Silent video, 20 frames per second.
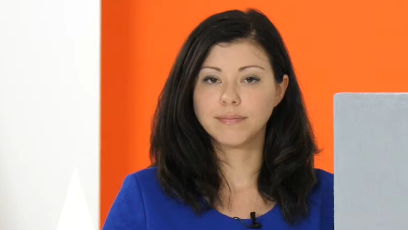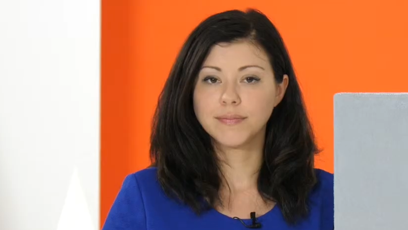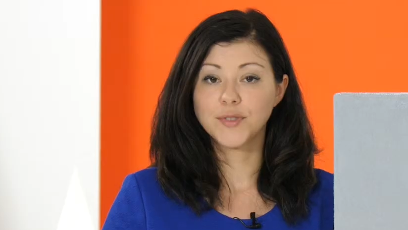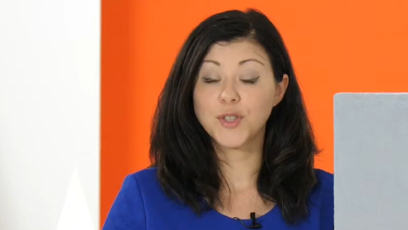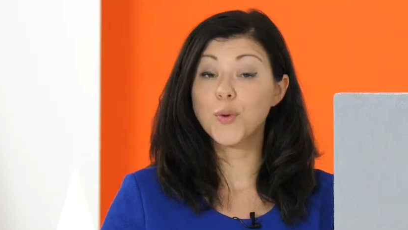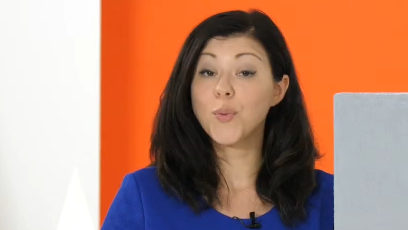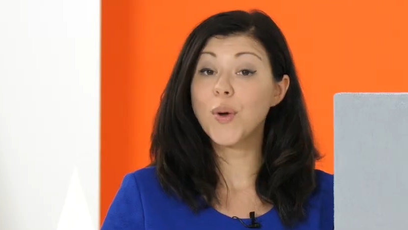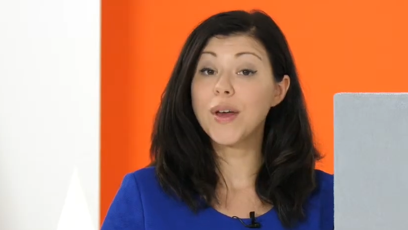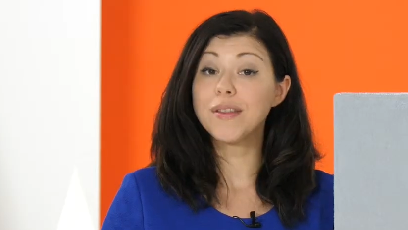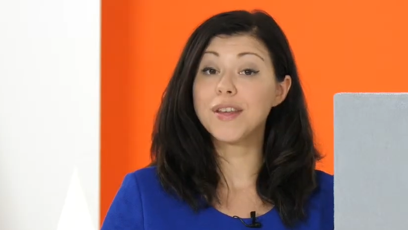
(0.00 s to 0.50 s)

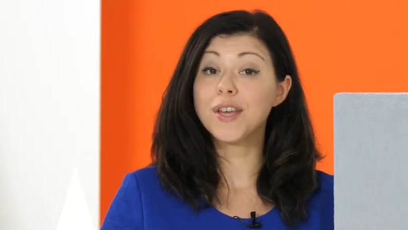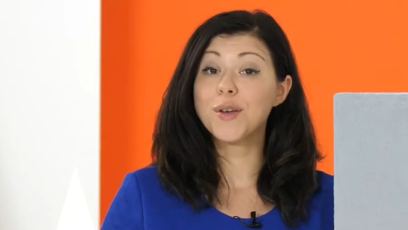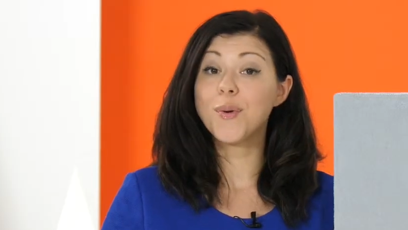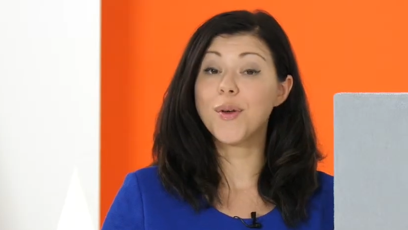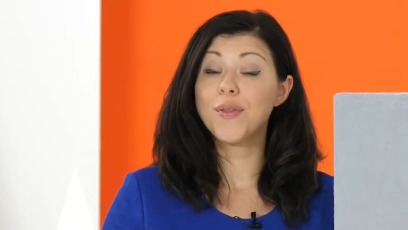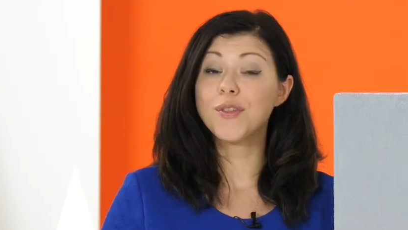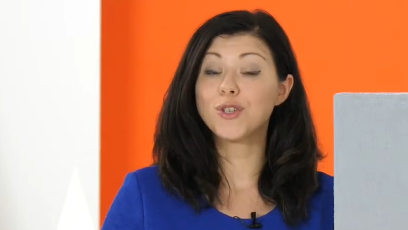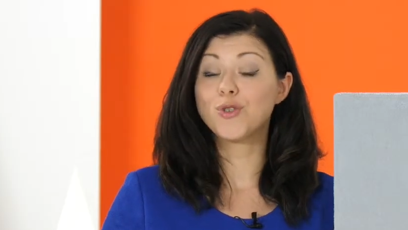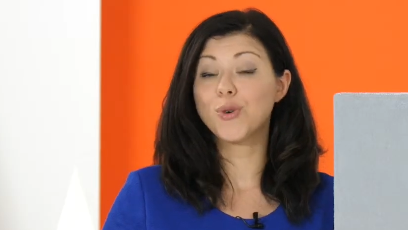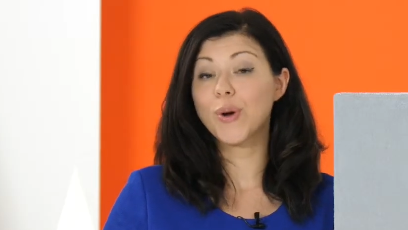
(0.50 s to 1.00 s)
So whether you
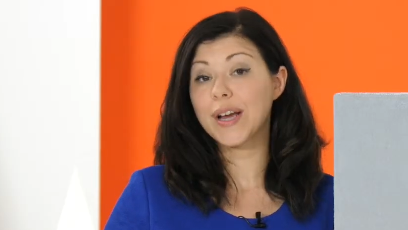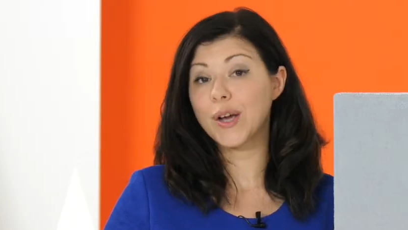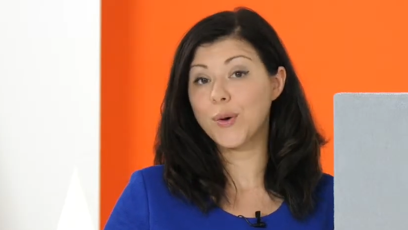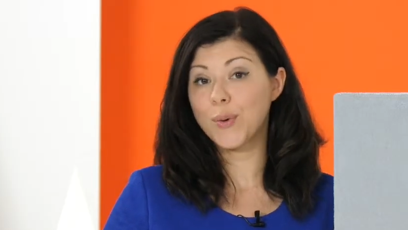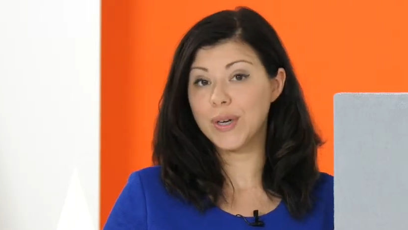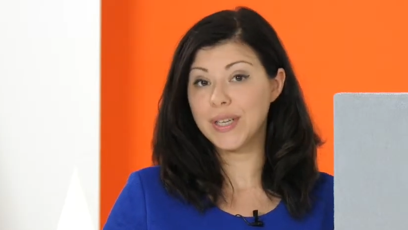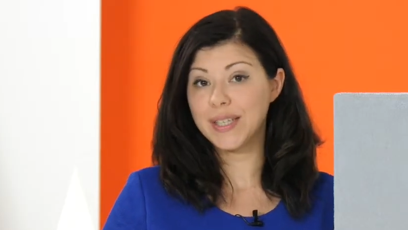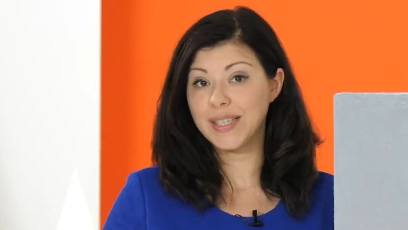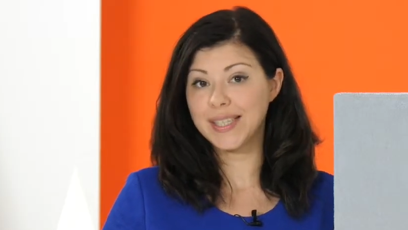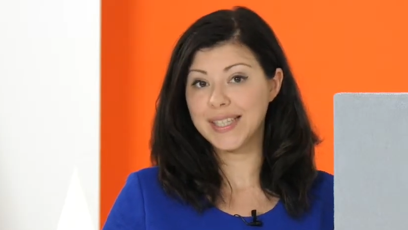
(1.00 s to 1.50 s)
want the
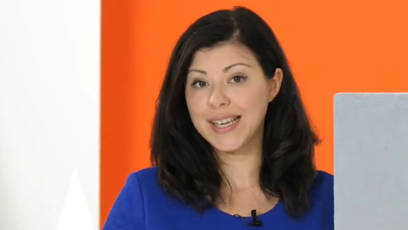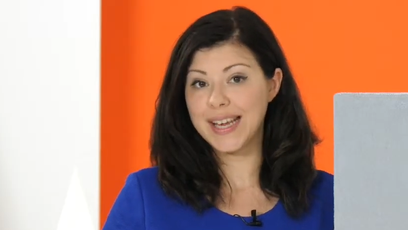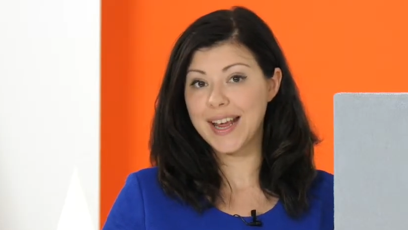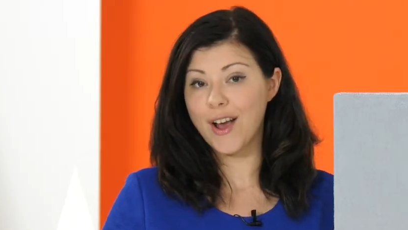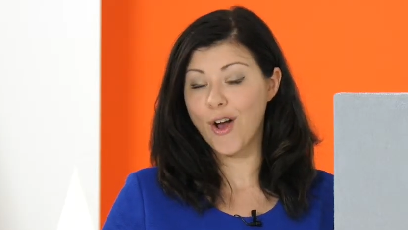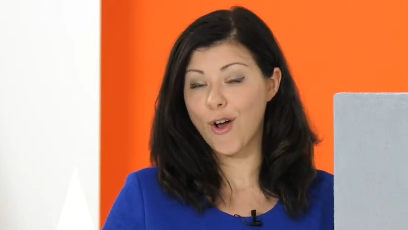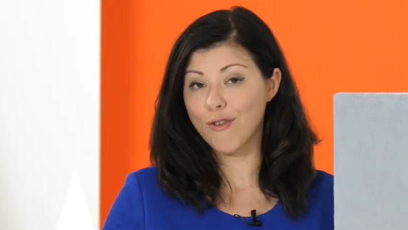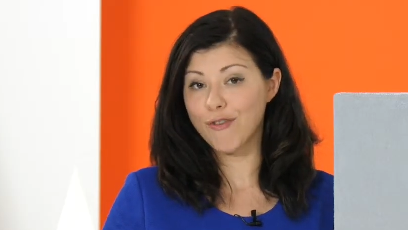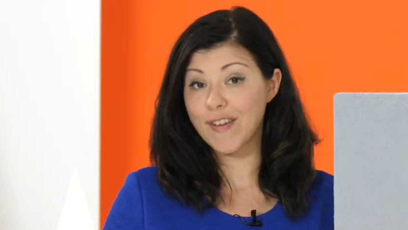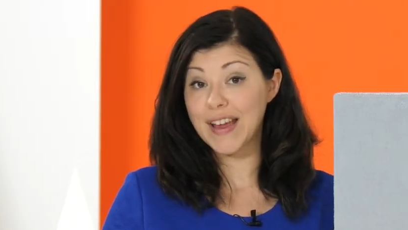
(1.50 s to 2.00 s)
tranquility
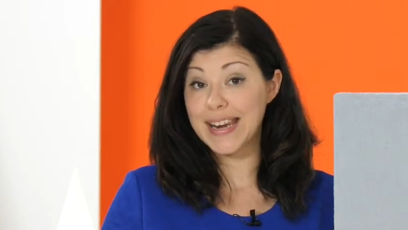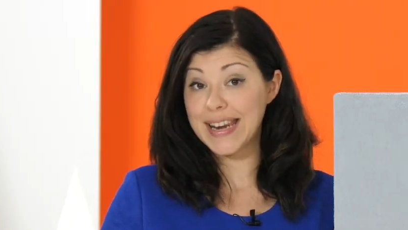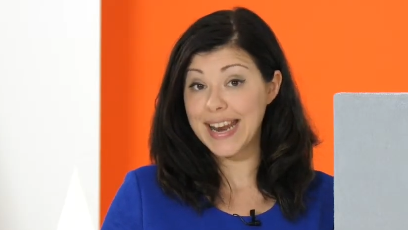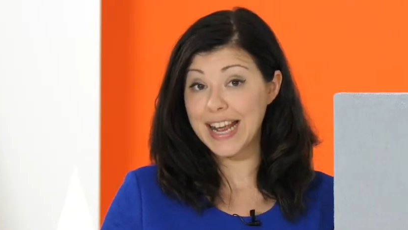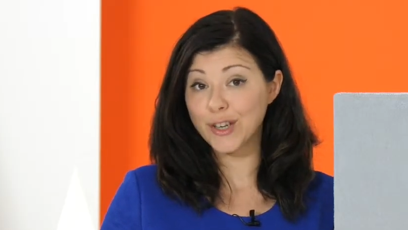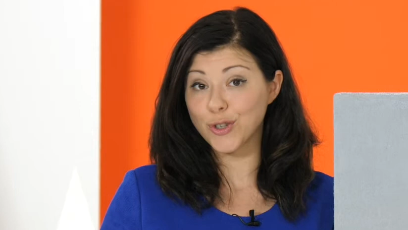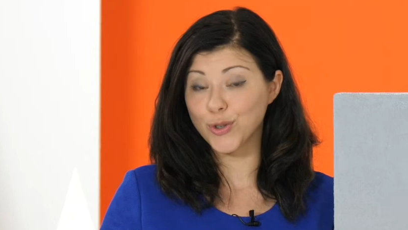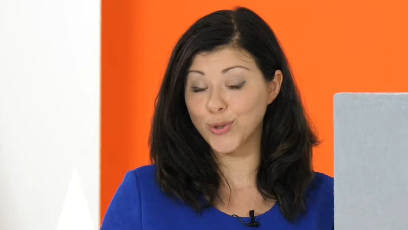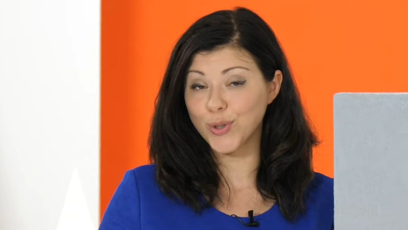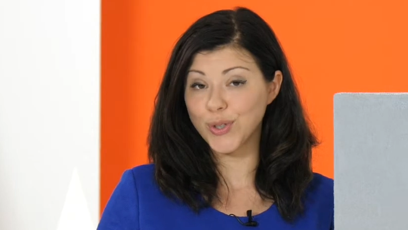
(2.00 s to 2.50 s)
of a
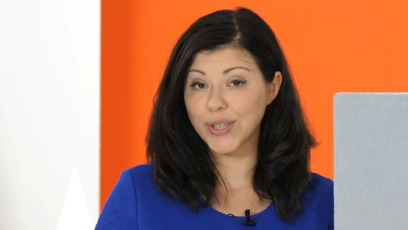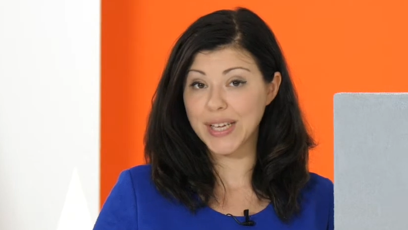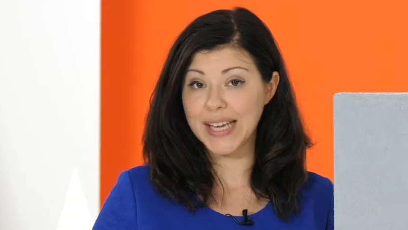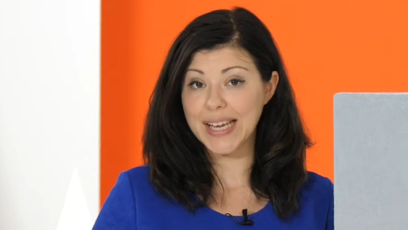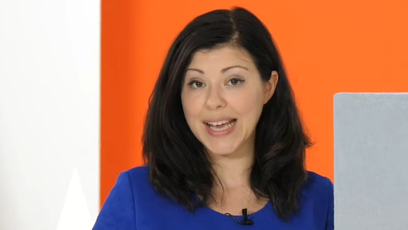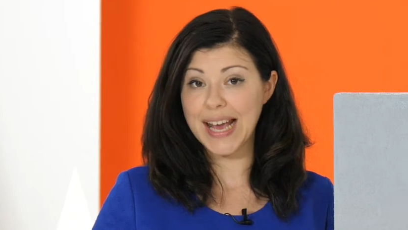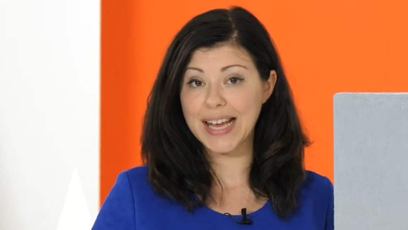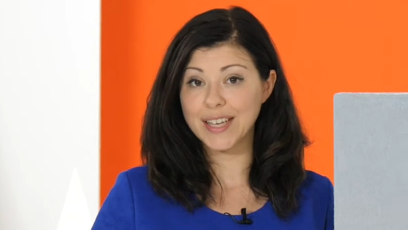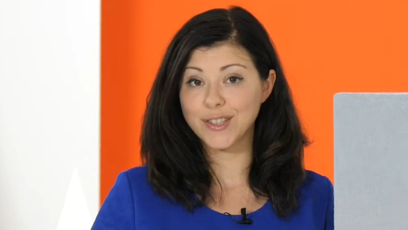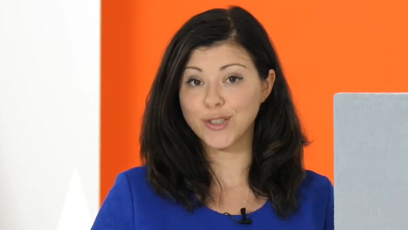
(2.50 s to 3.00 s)
natural
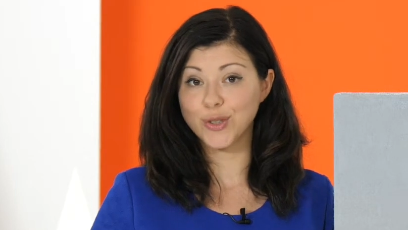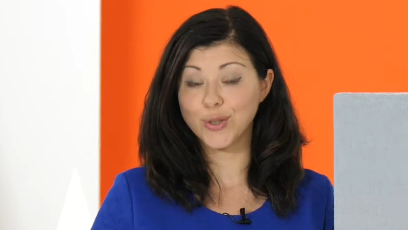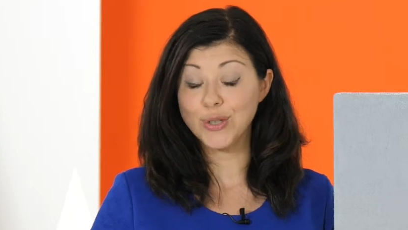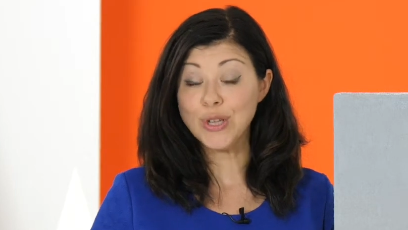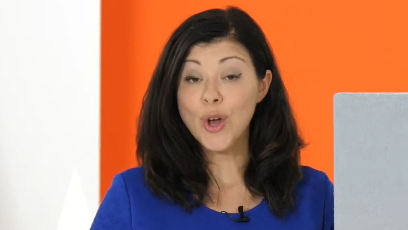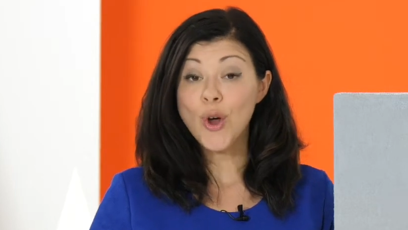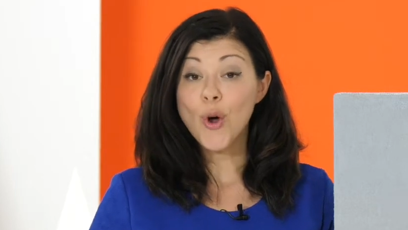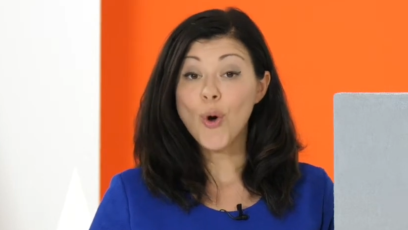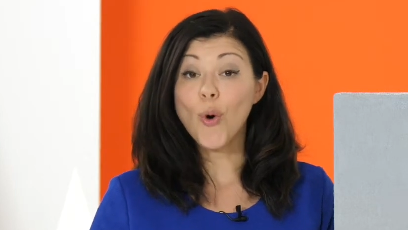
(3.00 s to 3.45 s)
looking candle